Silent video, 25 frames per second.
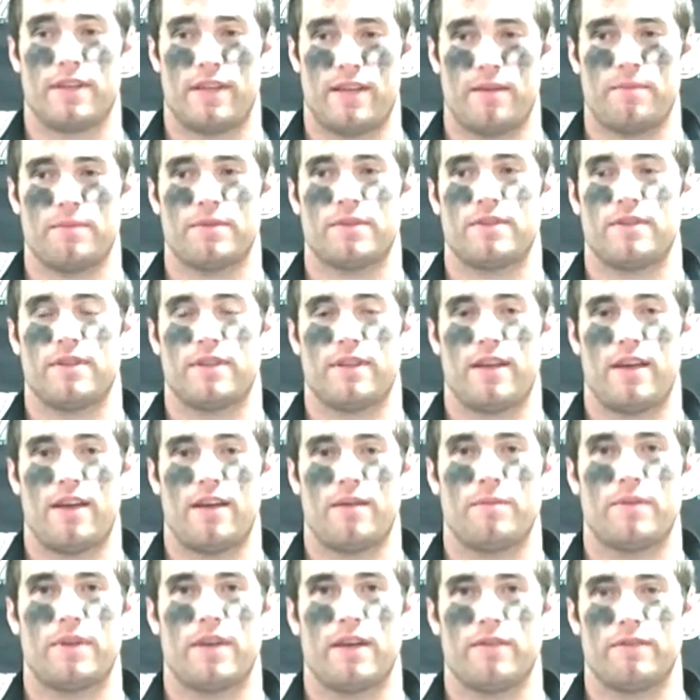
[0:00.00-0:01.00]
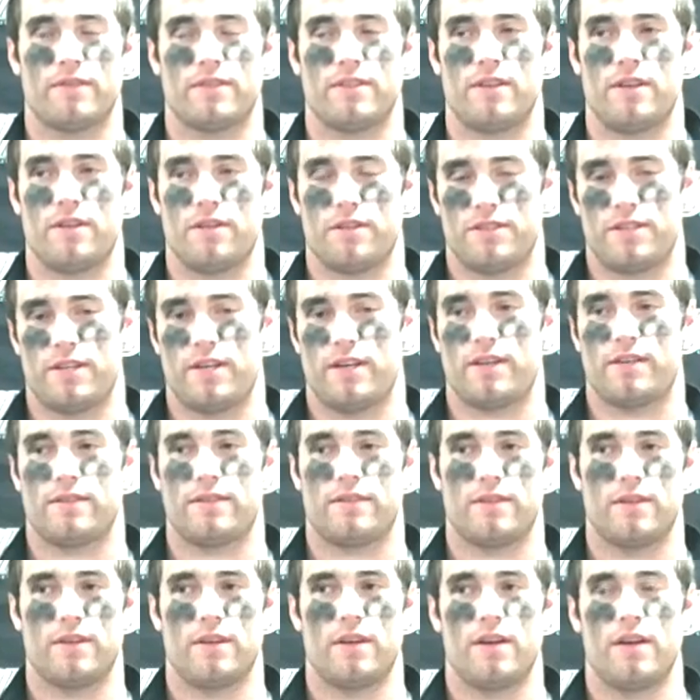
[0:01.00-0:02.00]
They kept us in the game, gave us another
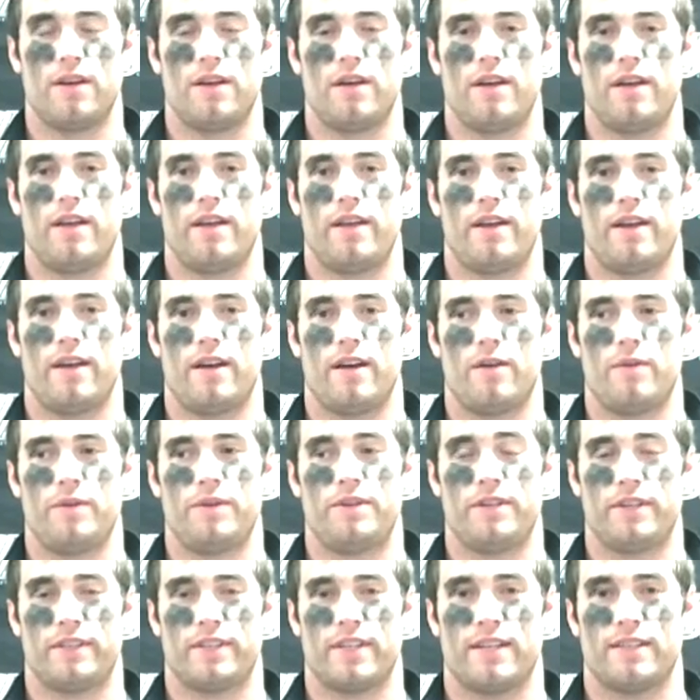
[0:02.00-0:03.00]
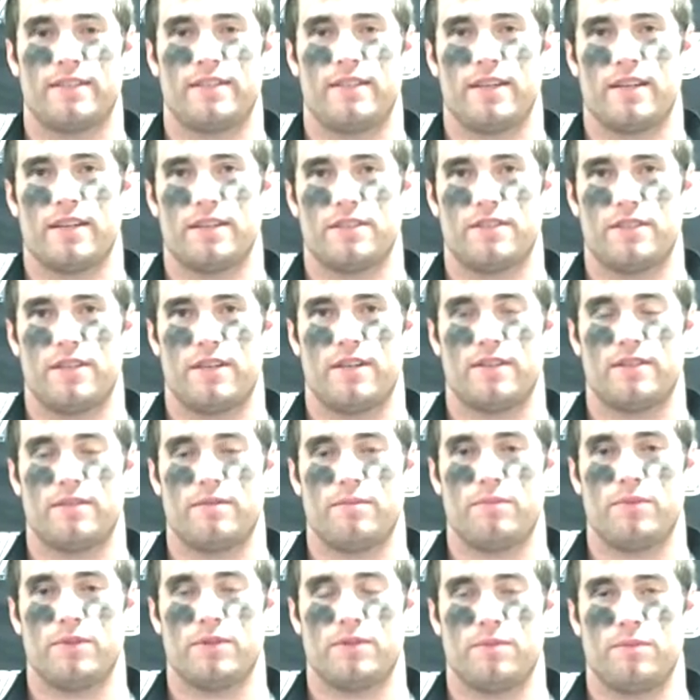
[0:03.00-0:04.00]
chance, and uh, we took that second
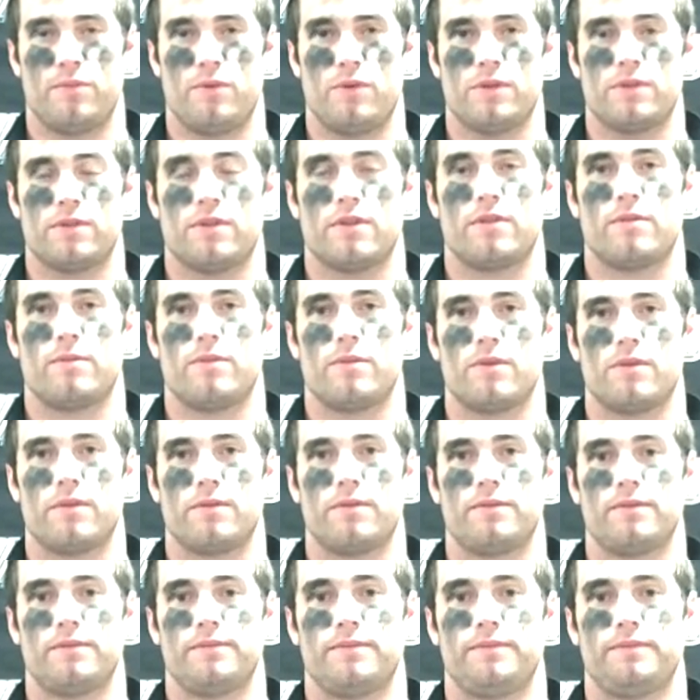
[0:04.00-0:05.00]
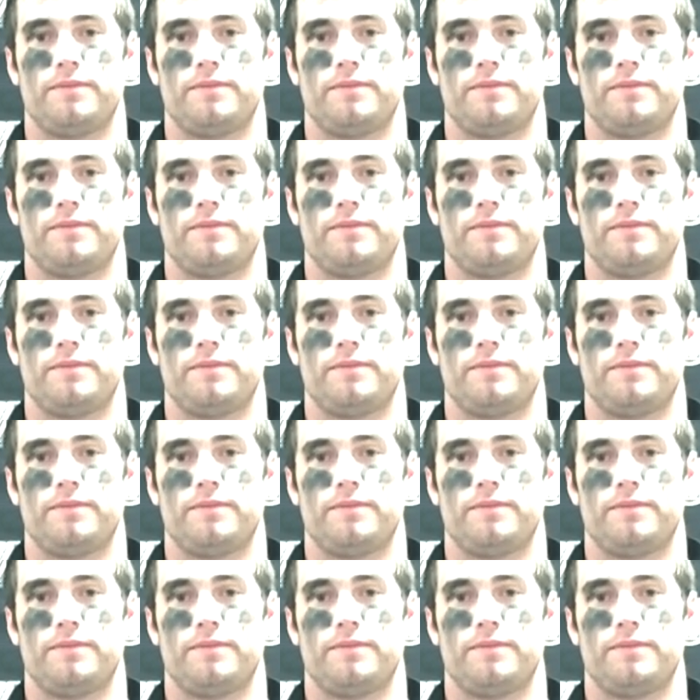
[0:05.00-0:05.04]
chance and put some points on the board.